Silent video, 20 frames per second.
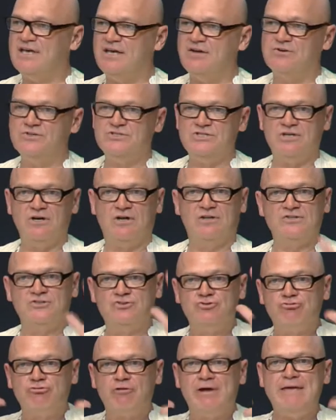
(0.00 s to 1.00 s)
energy, all this
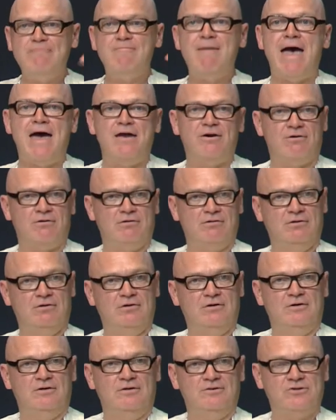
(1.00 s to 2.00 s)
gray matter
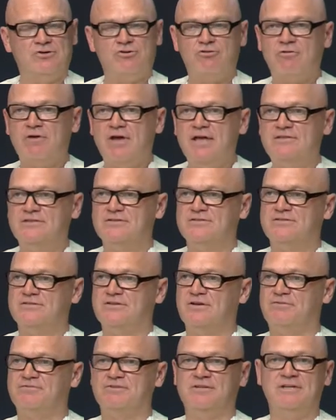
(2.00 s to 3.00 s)
to create this
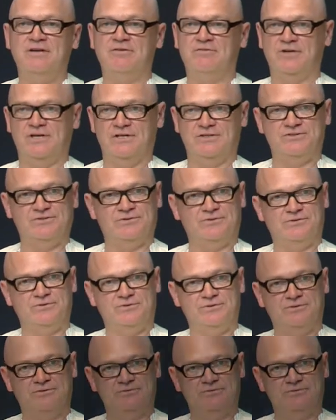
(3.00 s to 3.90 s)
stuff that never gets sold.